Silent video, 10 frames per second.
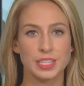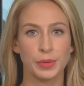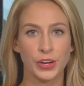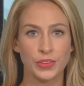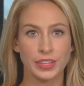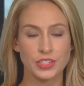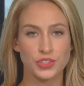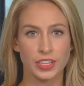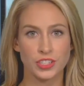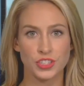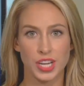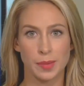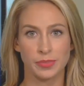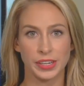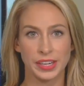Tomorrow, the construction
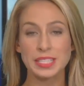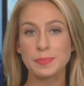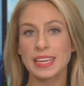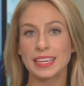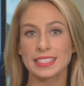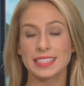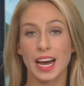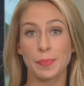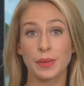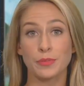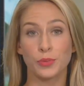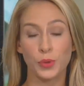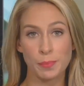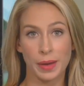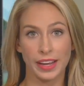job fair is making a stop in
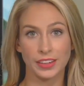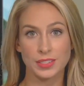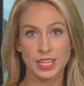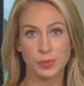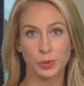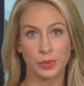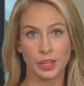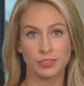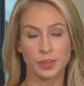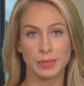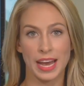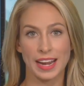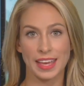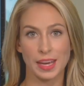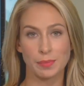Fort Myers. It will run from
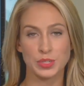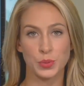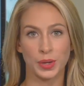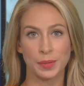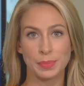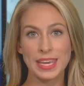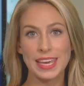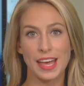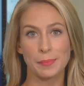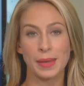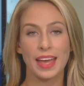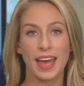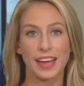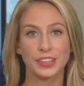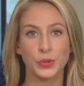9 a.m. to 1 p.m.
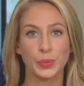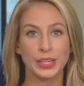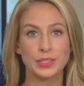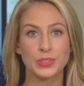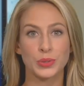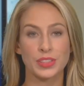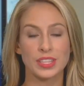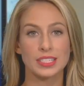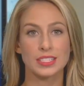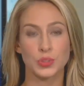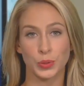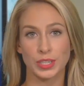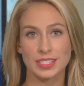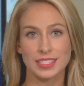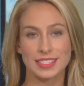at Career Source,
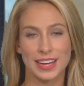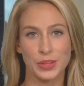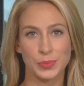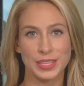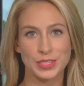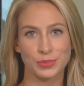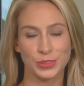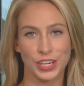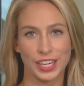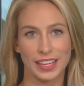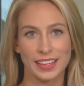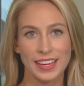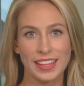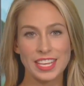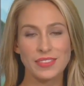Southwest Florida.
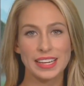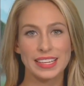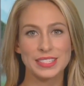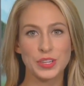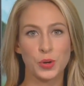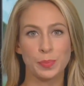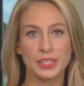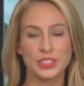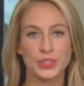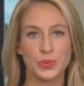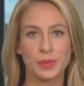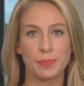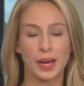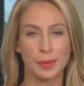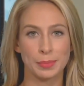The event is open to the
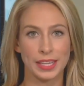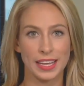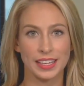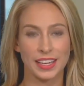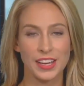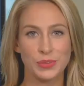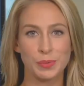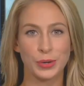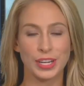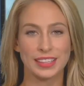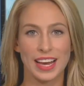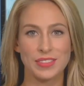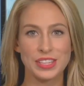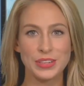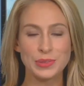public. Reporting
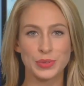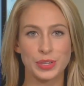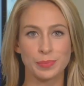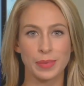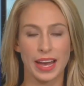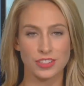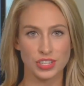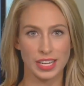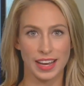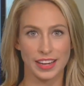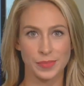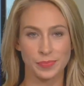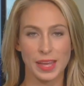live in the newsroom, Ashley Dyer,